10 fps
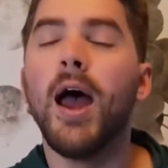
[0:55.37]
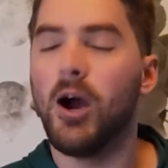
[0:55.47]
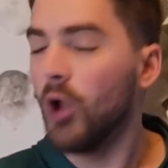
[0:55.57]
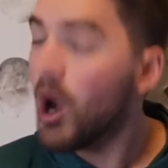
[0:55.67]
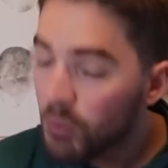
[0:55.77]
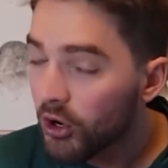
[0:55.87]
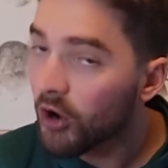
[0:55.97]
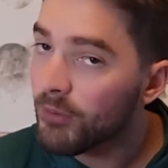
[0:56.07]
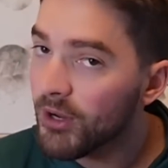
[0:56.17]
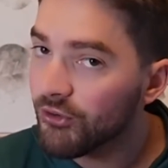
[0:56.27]
How long will
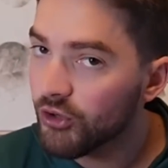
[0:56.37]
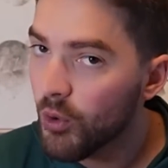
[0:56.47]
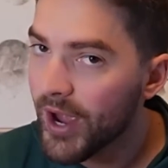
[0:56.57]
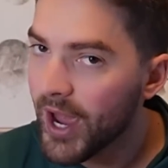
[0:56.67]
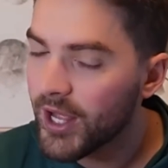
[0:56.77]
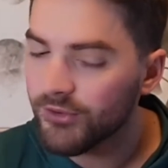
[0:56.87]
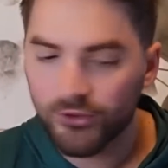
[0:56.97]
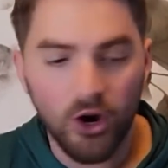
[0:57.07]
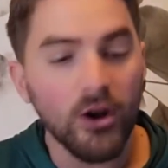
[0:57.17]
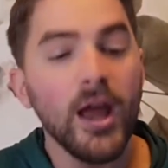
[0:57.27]
Gardner Minshew go ahead and
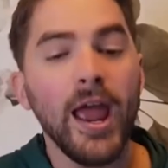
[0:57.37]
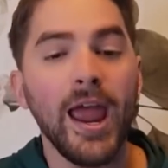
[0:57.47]
start?